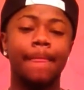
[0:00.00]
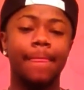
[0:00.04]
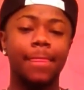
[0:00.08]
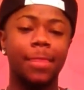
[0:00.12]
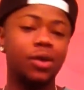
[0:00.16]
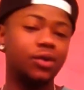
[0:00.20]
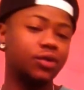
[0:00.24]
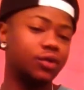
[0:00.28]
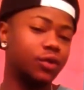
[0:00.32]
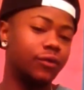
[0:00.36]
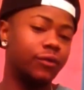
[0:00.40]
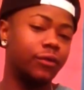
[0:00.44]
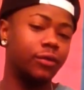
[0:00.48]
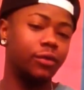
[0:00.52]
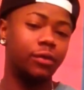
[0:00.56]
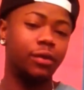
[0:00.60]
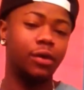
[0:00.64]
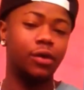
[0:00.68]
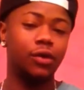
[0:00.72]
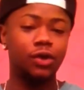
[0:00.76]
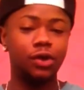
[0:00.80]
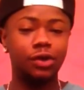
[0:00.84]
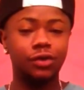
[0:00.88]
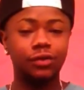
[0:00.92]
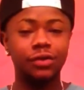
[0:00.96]
There's other
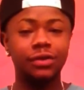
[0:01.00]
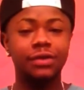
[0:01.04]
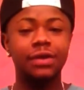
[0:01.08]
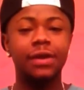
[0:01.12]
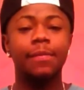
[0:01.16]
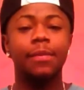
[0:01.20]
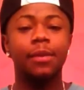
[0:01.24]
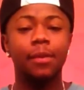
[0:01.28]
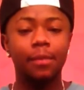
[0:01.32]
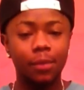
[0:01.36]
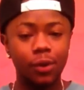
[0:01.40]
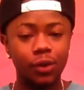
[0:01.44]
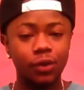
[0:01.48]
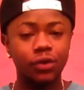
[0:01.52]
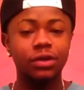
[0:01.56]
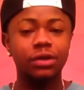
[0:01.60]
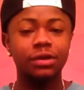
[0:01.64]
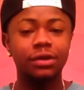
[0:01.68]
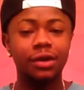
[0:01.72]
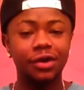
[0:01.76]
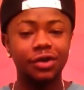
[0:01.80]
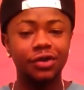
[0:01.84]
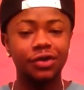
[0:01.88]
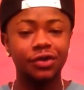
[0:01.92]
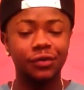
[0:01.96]
countries there, but mostly
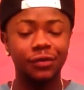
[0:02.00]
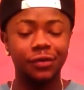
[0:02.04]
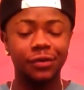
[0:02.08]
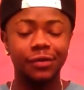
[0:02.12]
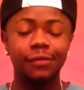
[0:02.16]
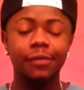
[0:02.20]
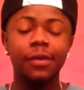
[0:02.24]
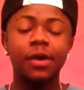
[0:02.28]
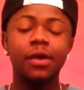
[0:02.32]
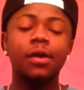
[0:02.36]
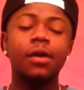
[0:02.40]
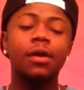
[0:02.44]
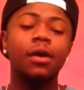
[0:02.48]
Nigerian.